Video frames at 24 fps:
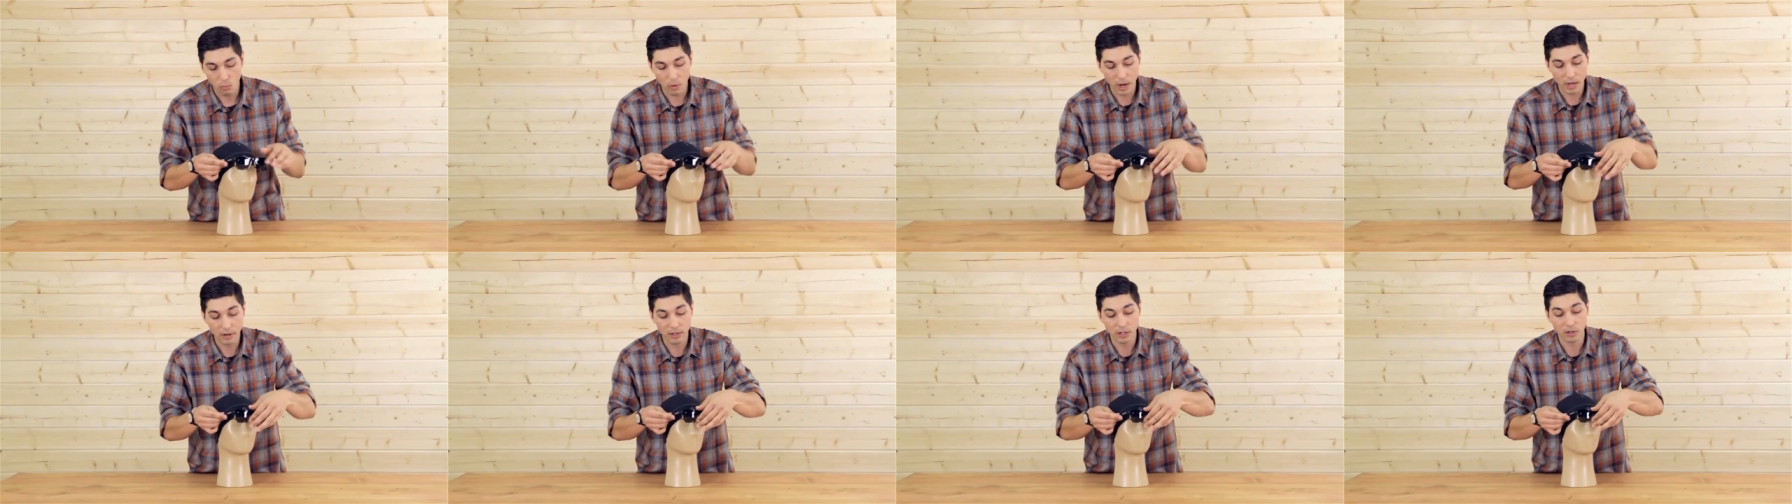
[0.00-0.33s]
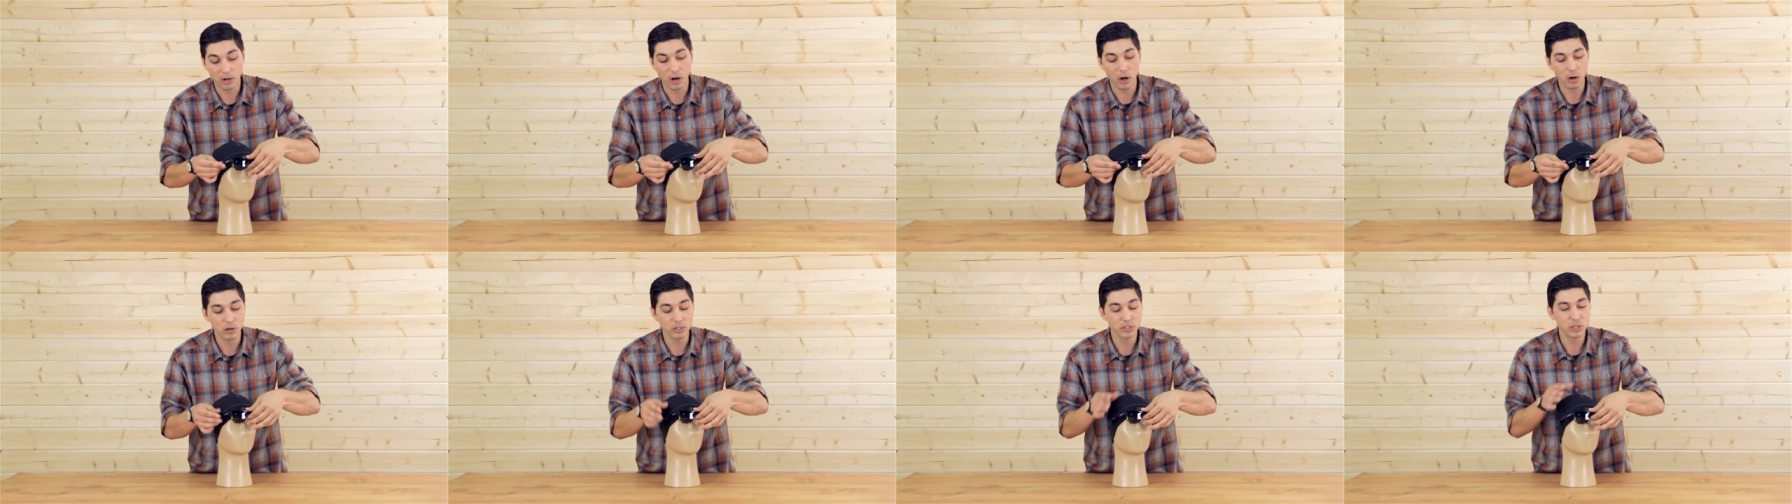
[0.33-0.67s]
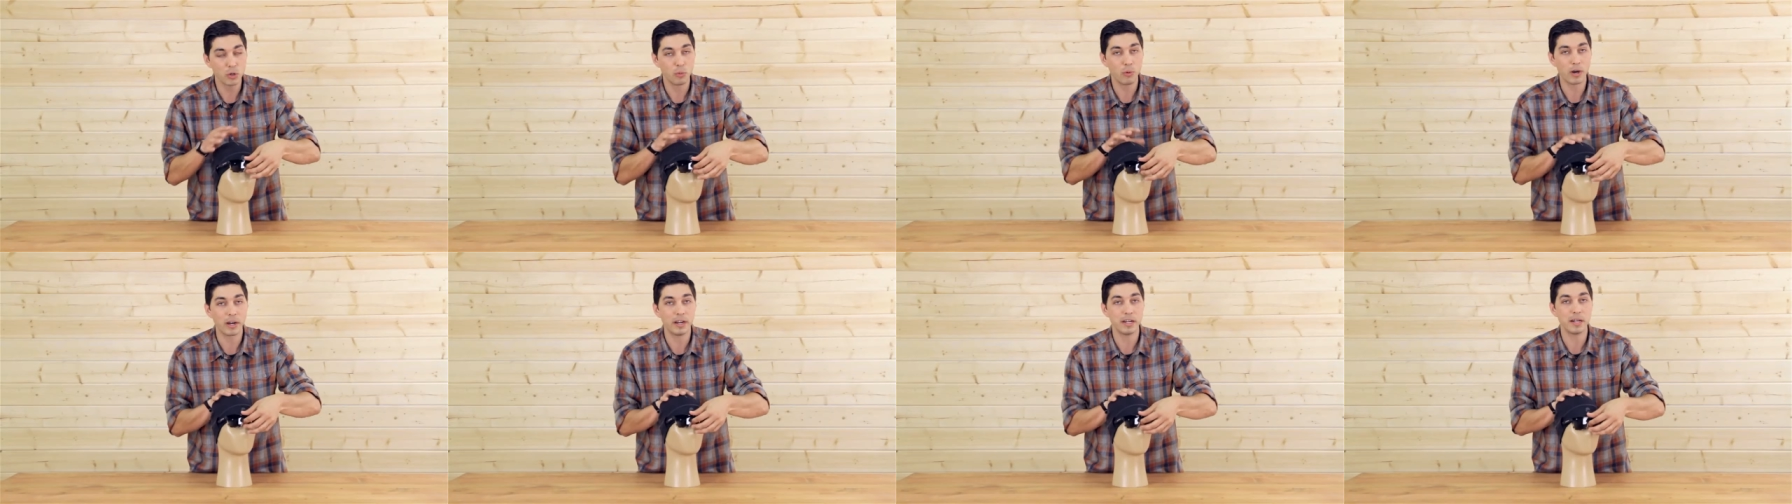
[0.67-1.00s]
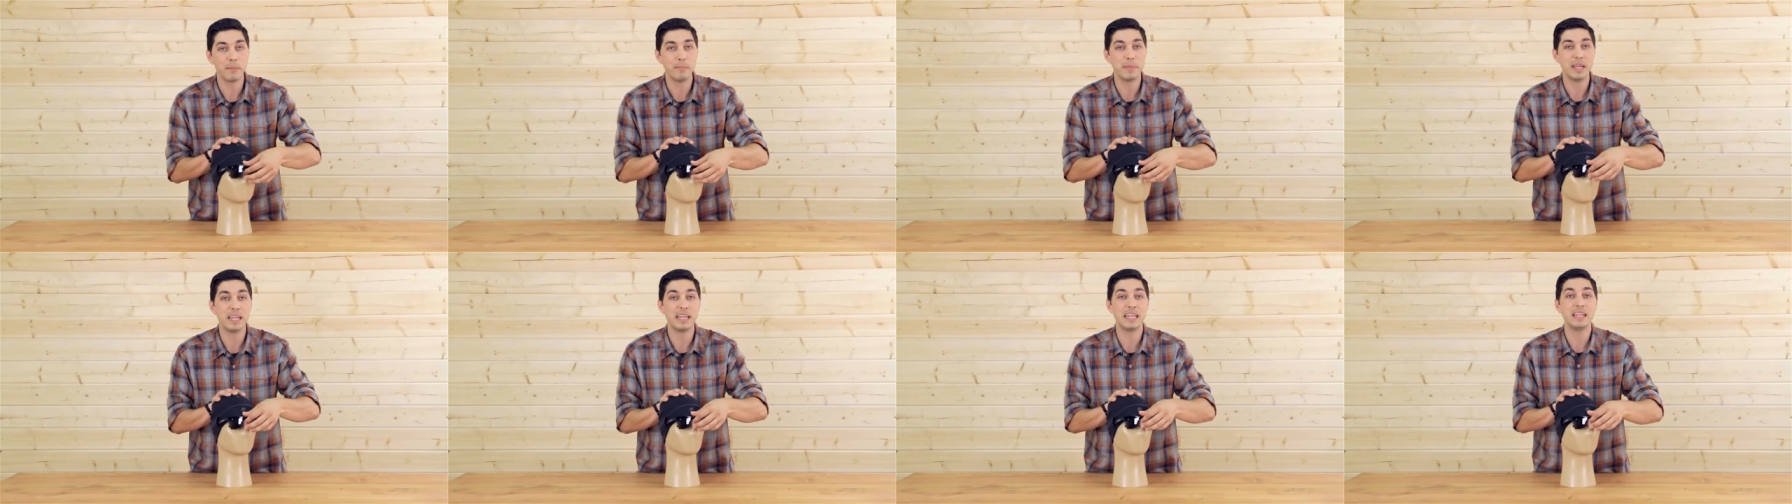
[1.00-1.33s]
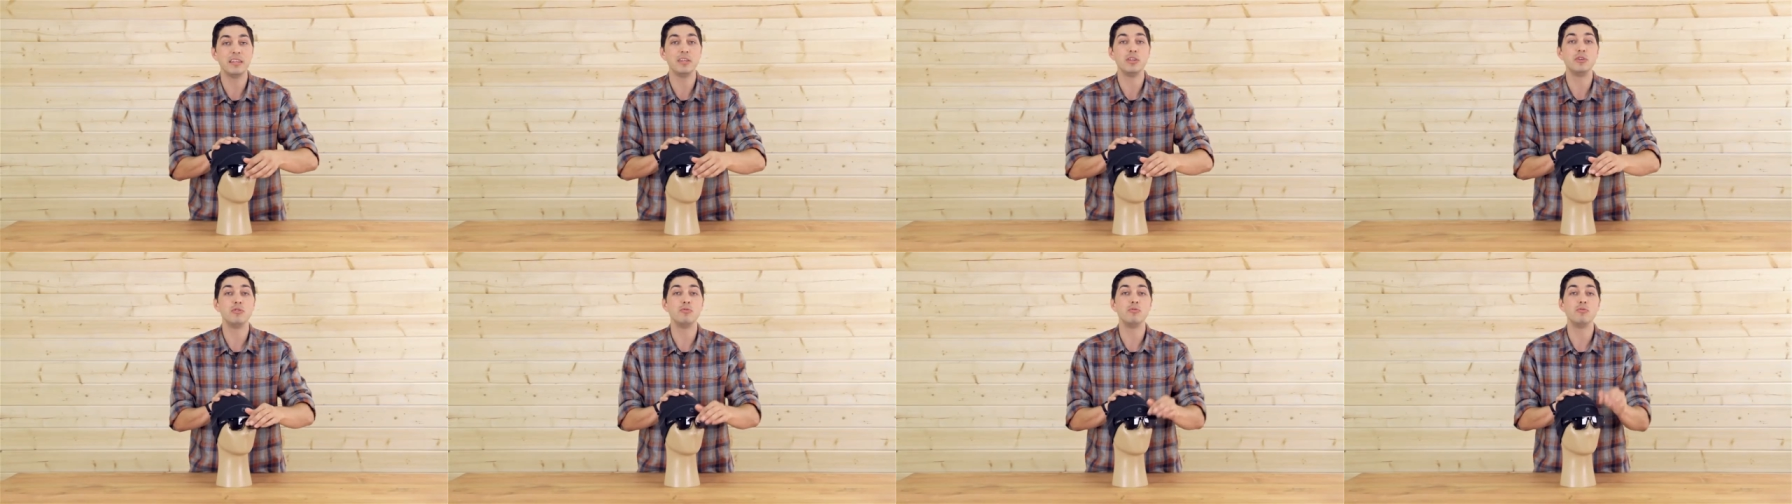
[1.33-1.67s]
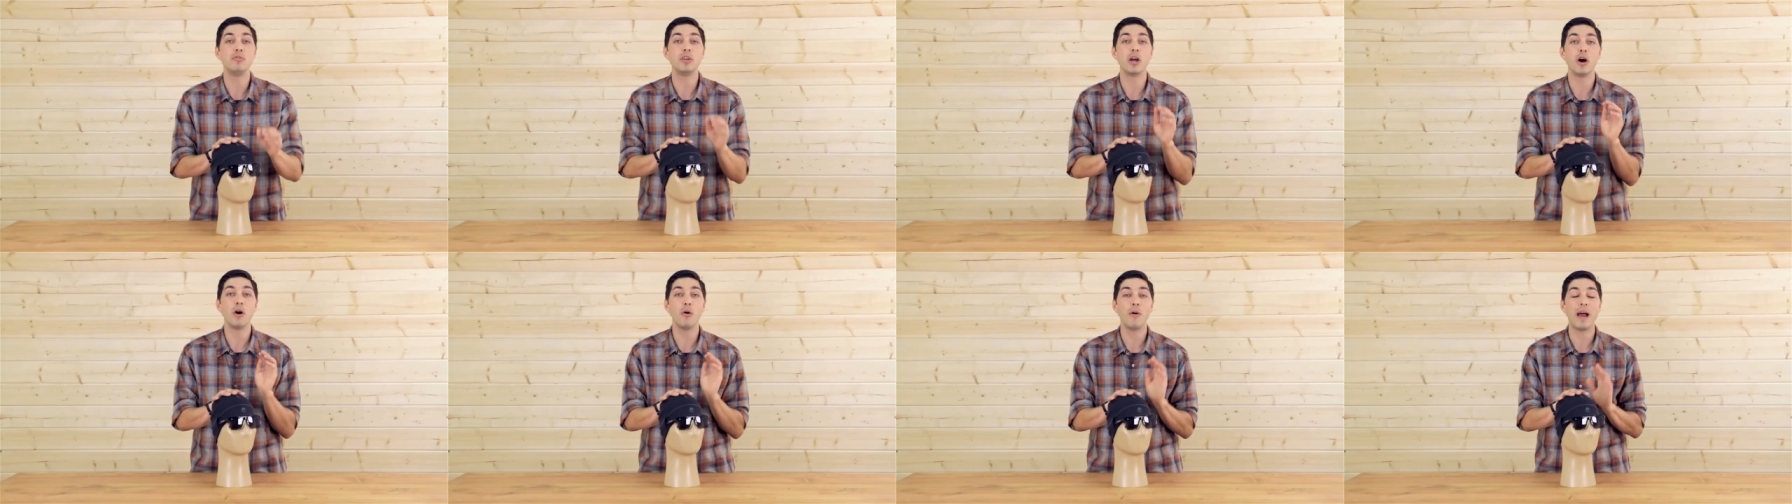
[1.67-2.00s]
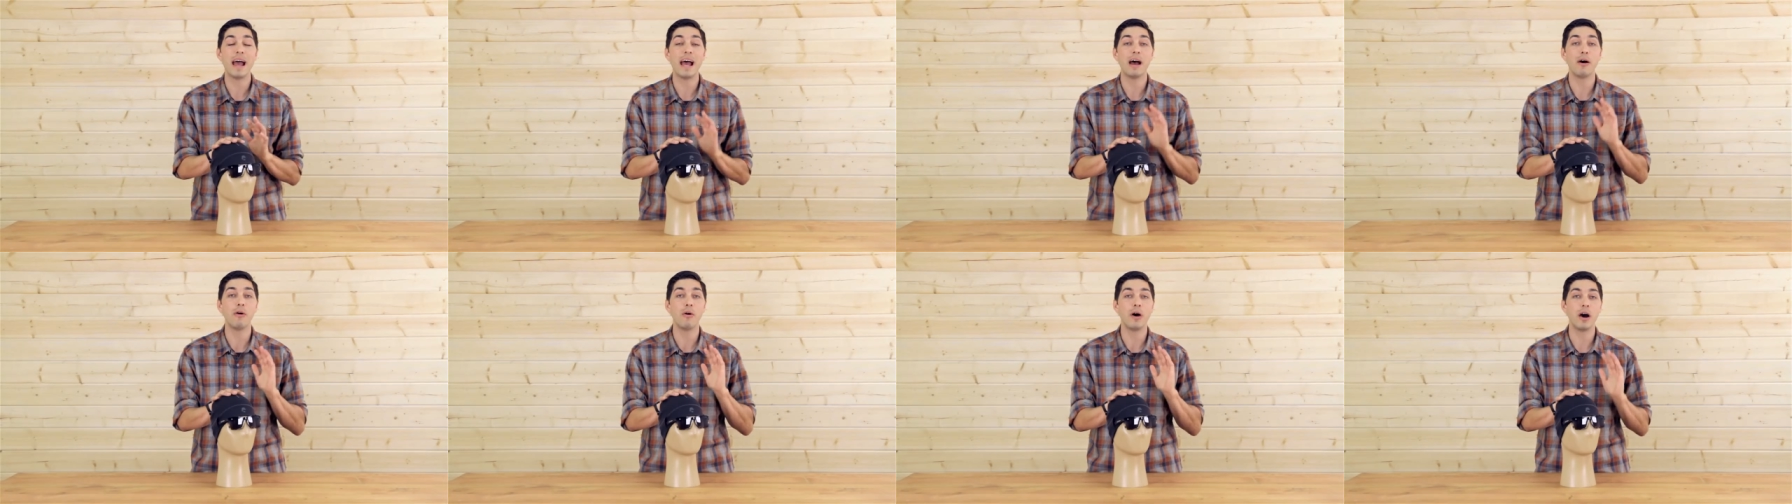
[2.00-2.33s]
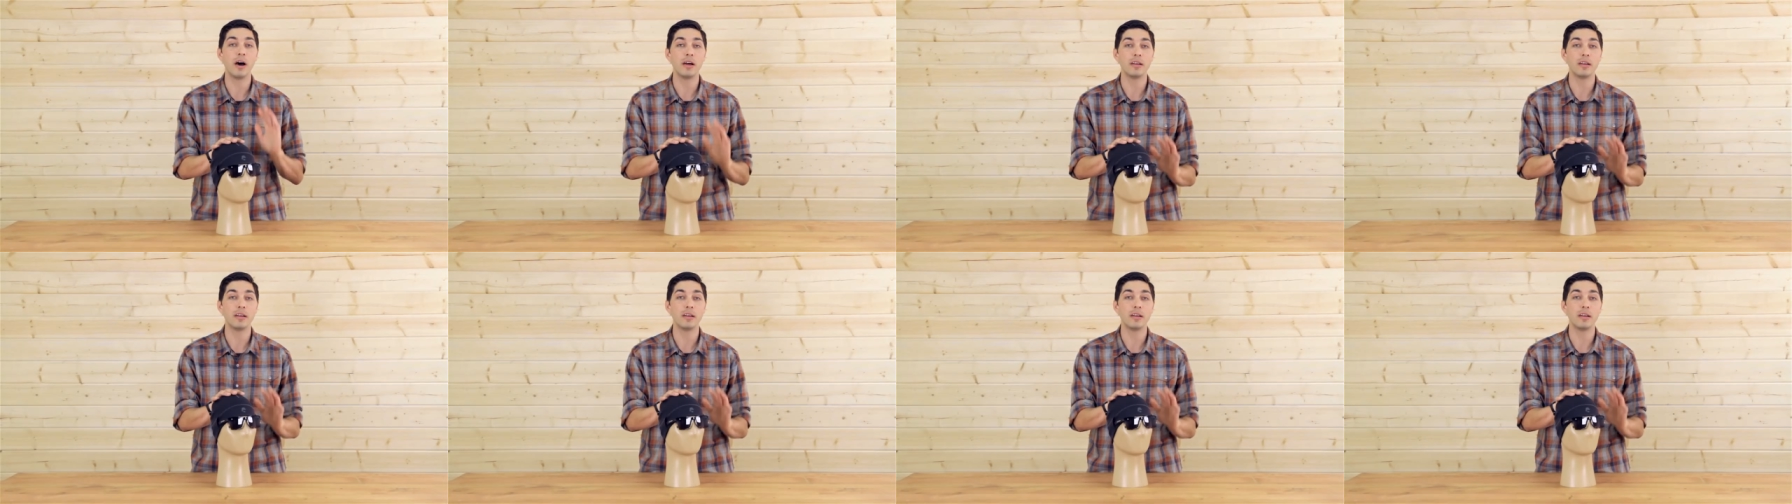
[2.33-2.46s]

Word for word: while you're also wearing a beanie, you know how